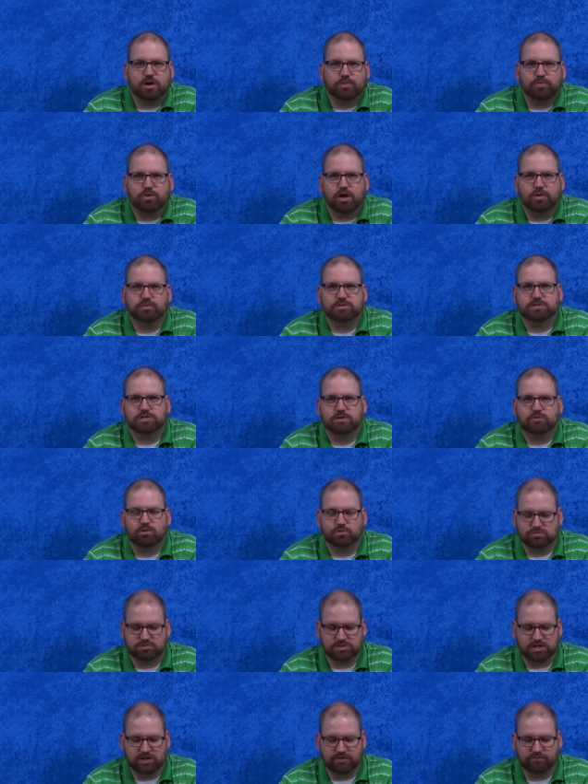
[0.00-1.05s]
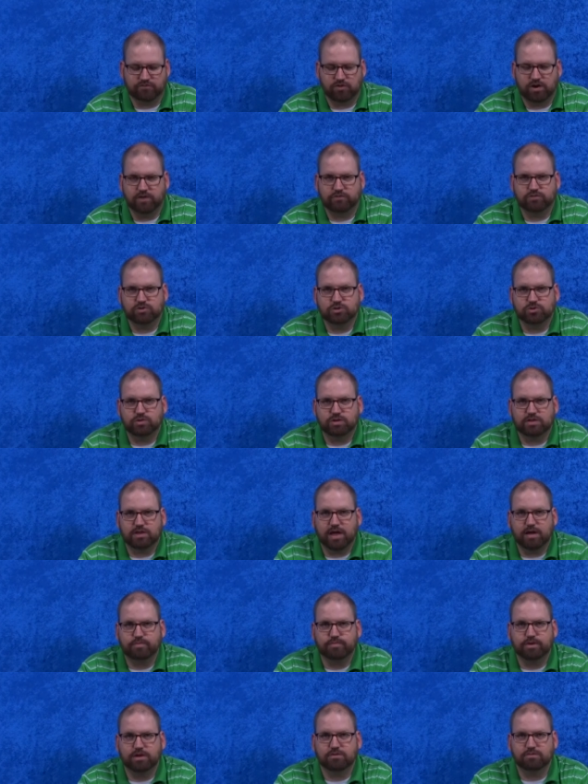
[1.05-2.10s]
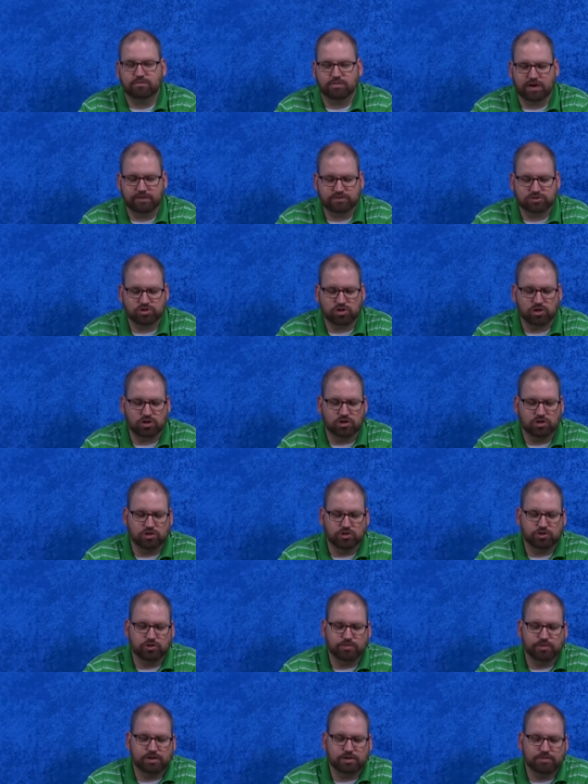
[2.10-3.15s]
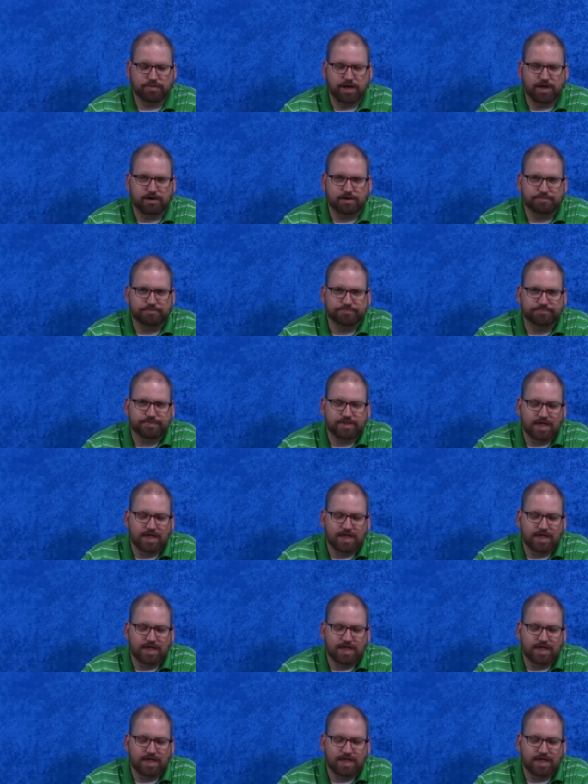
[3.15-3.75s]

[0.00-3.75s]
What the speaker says: I promise I won't take forever doing that, but we have to talk a little bit about it.